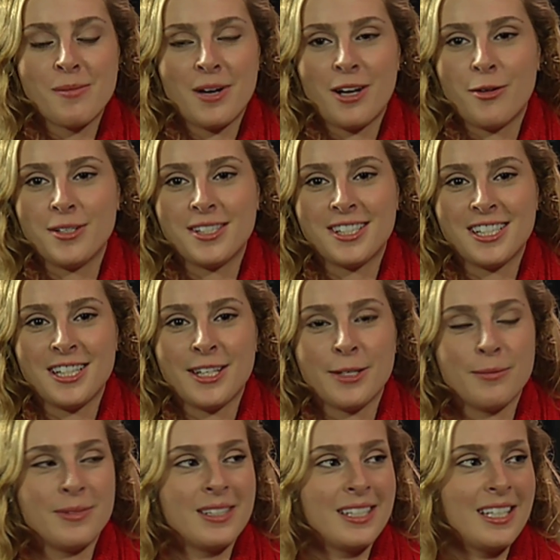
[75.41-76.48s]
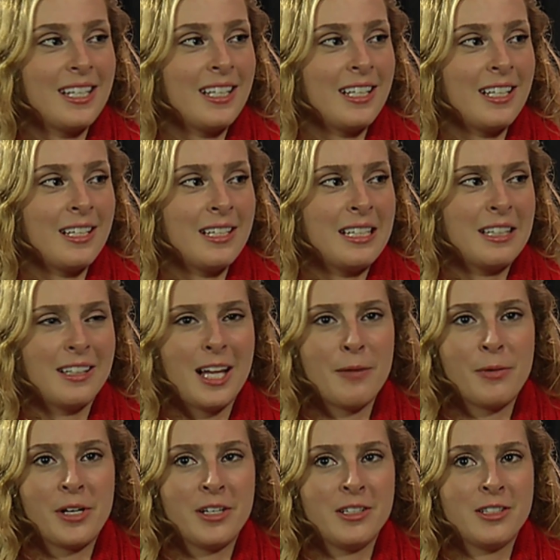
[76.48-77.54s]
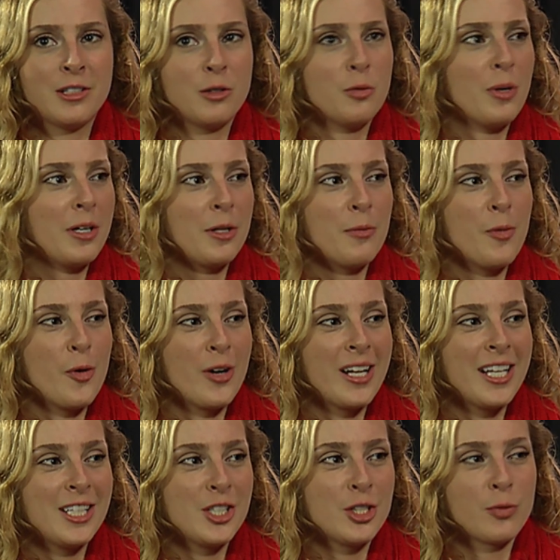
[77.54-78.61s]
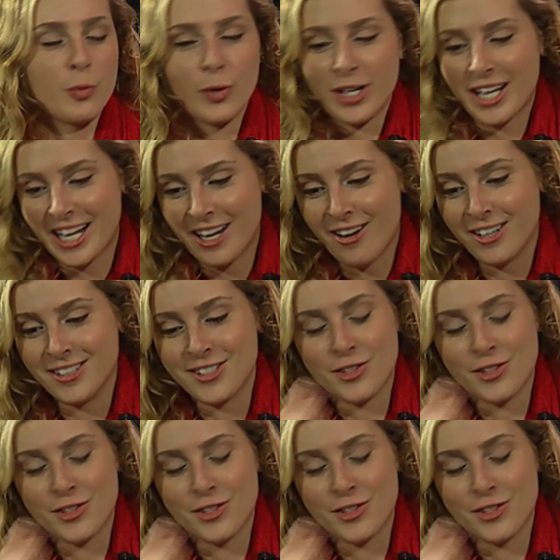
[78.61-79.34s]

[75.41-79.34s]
I always see them sitting in the library till 1 in the morning, just working on